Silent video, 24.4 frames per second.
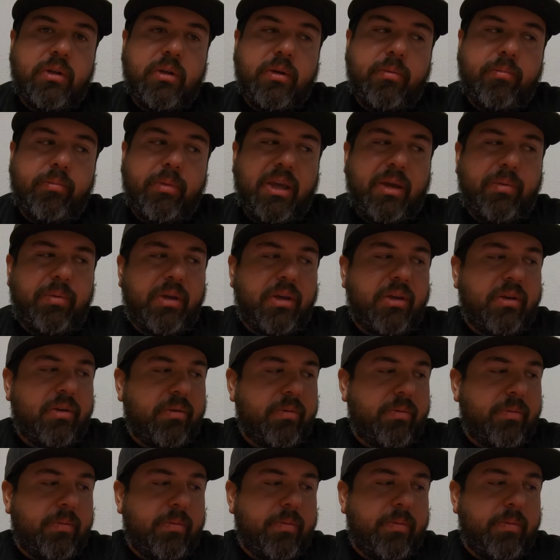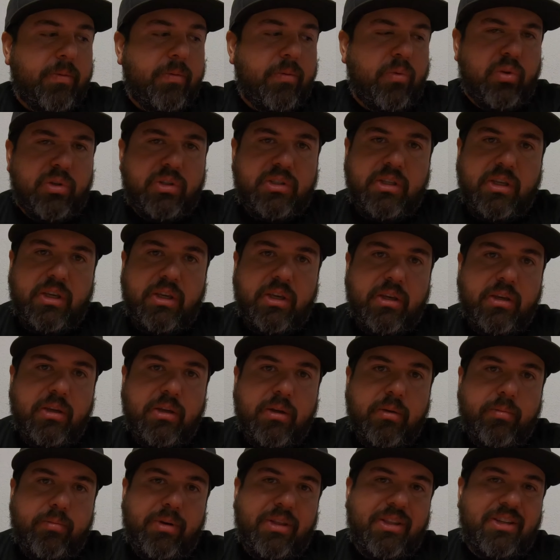Maybe. We'll see
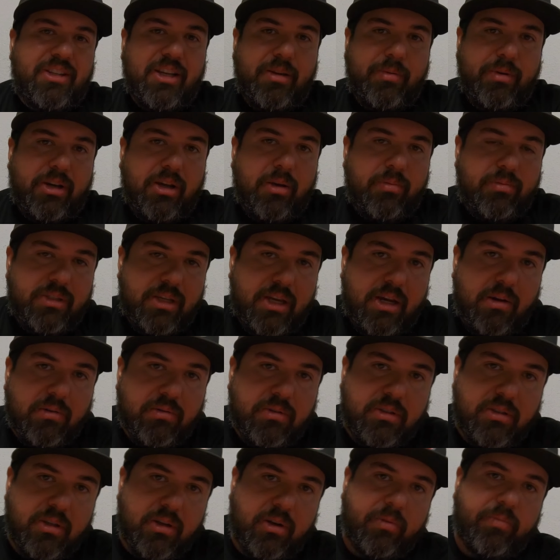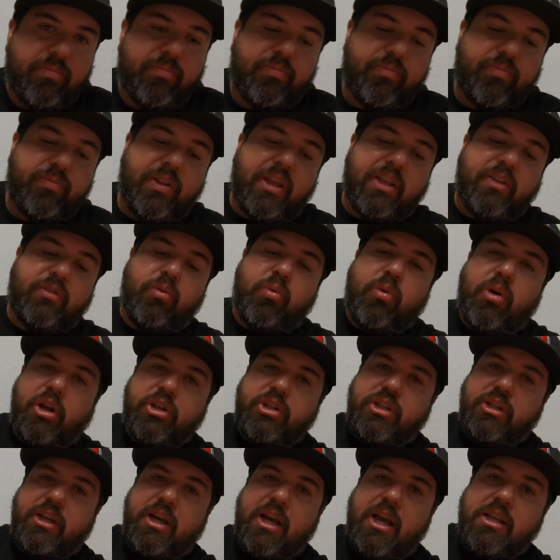by the time it comes out. So thanks for
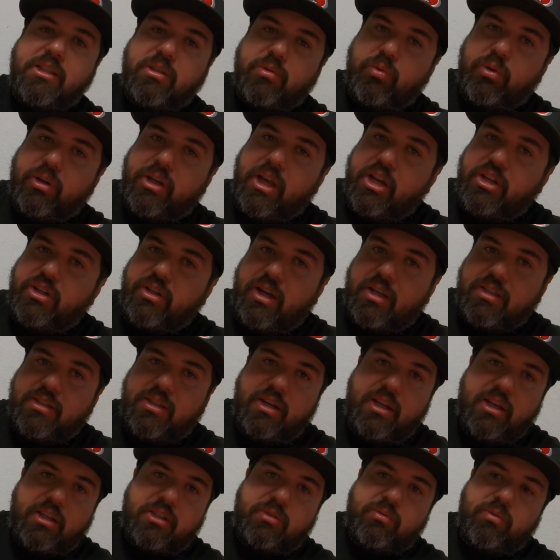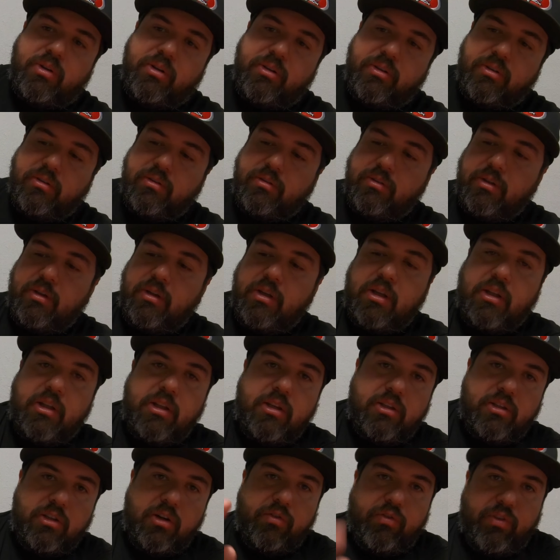watching, guys, and we'll catch you guys in the next one.
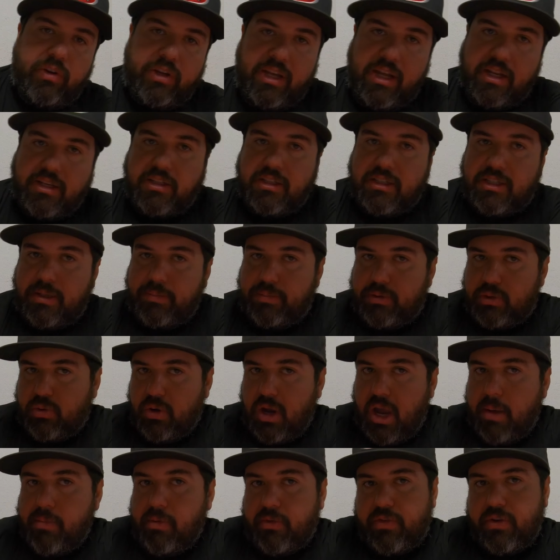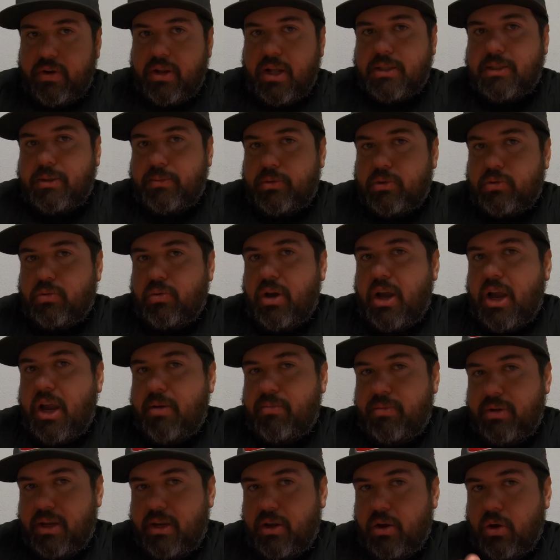Don't forget to subscribe if you're not
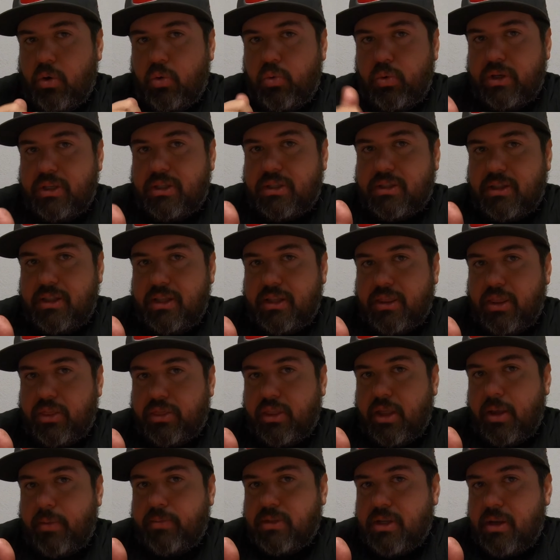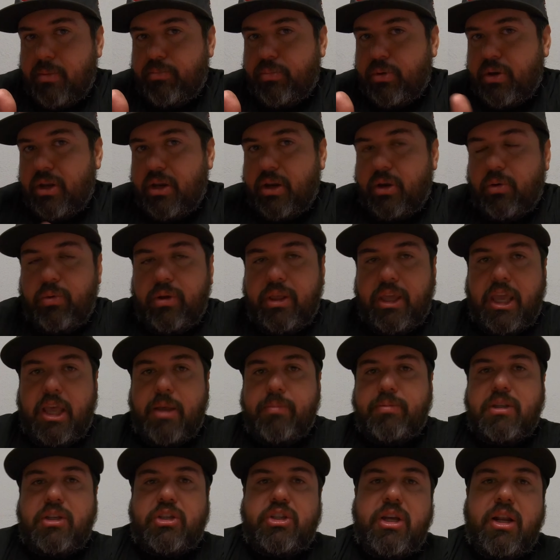subscribed, and always click the thumbs up button. It really
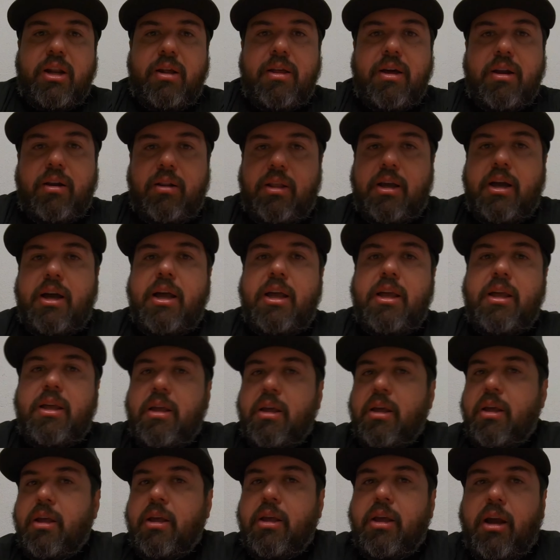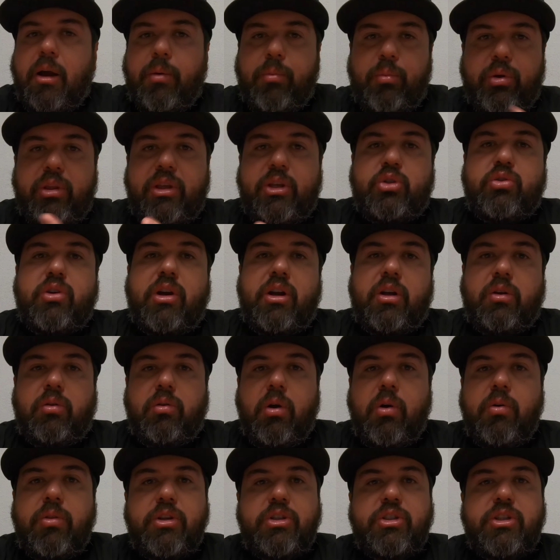helps the channel out a lot. I'm really trying to
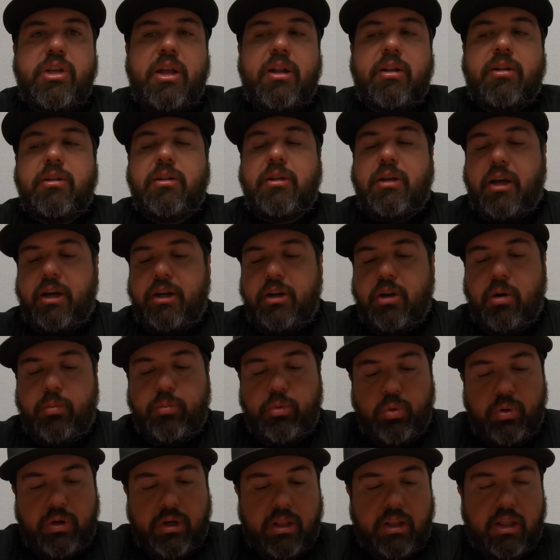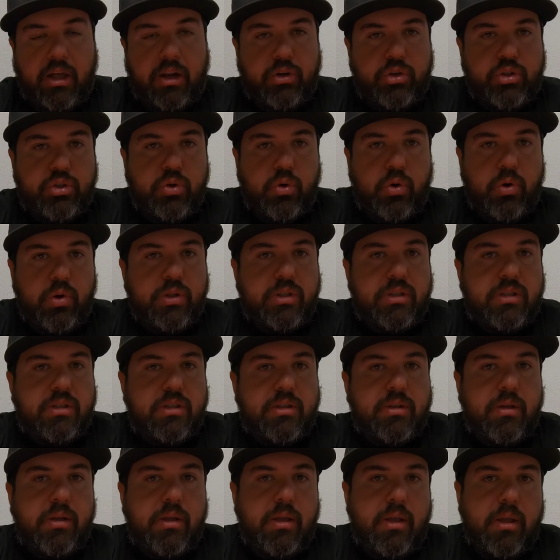grow the channel. I know I'm doing a lot of
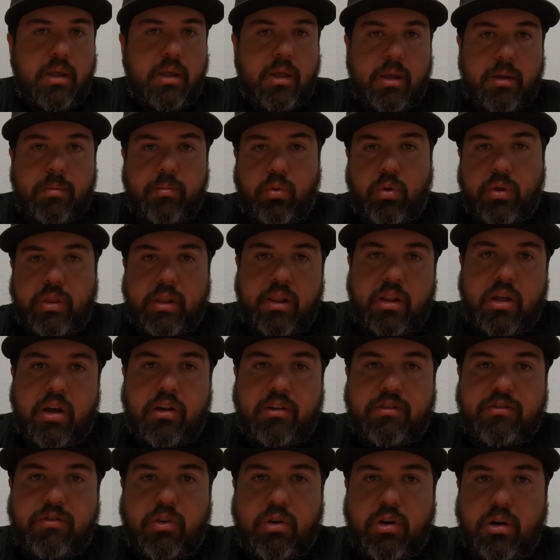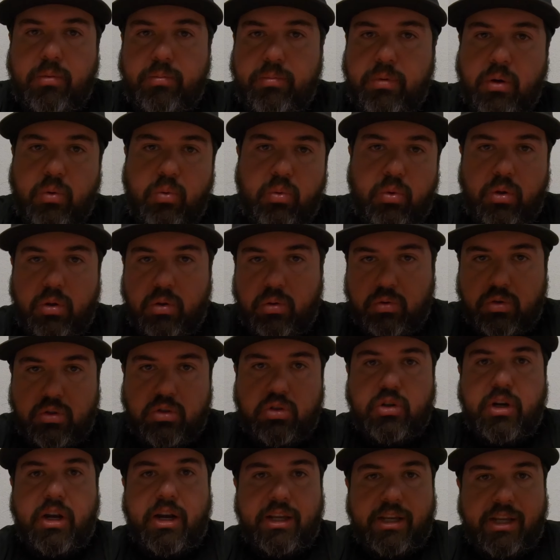shorts, more than long form, but we'll
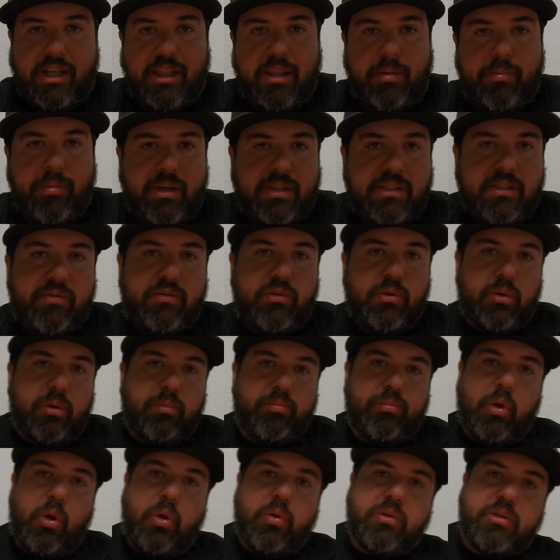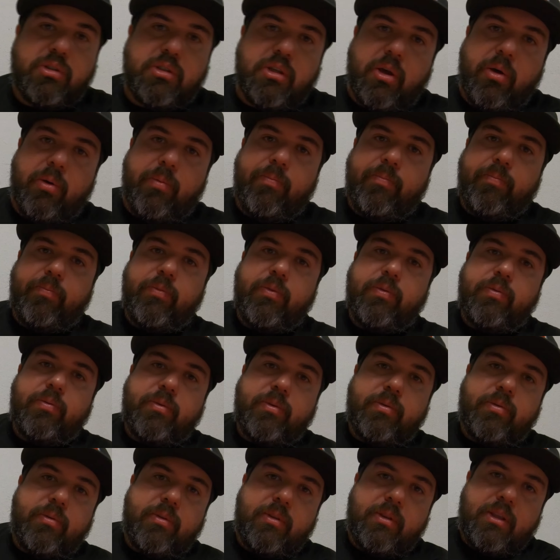try to get in the mix of doing both. So
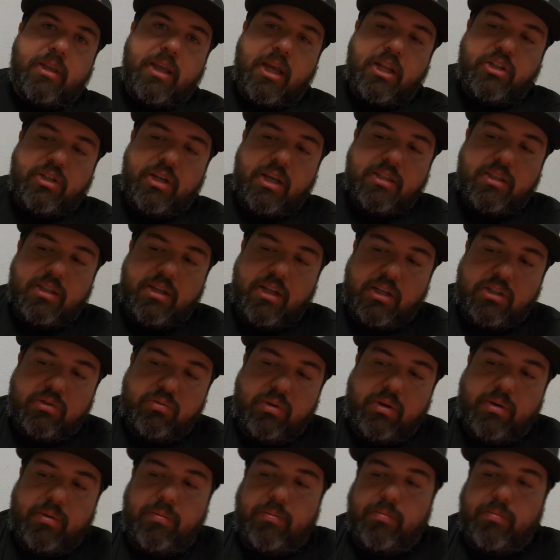catch you guys in the next one.